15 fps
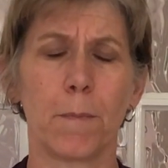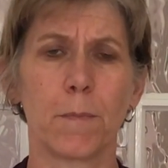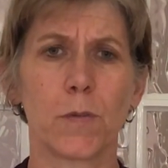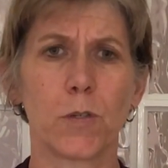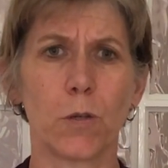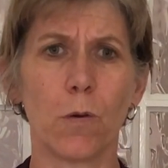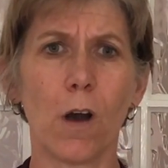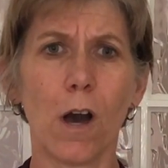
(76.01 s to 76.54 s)

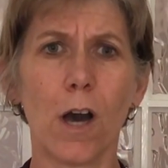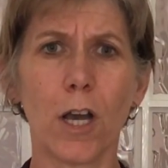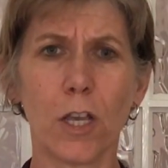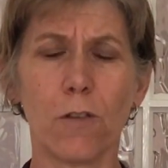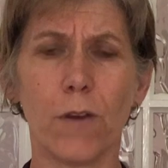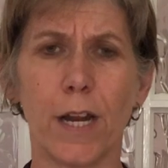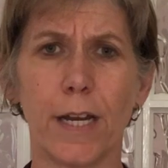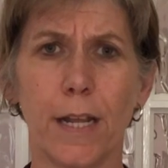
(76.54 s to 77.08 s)
So are
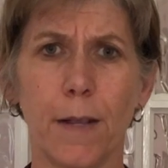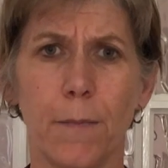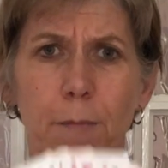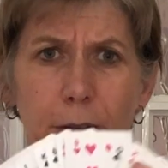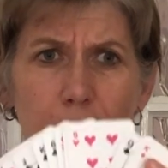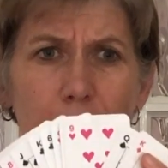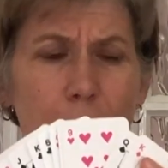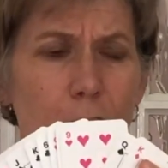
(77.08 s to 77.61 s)
you ready?
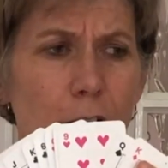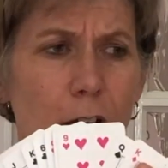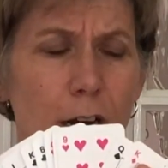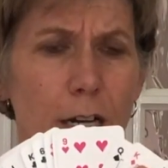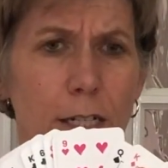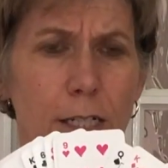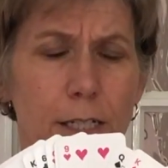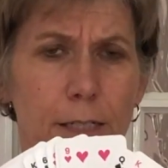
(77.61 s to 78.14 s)
Get your
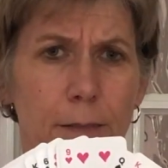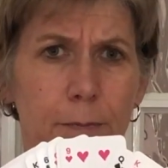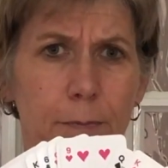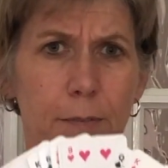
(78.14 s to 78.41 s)
cards?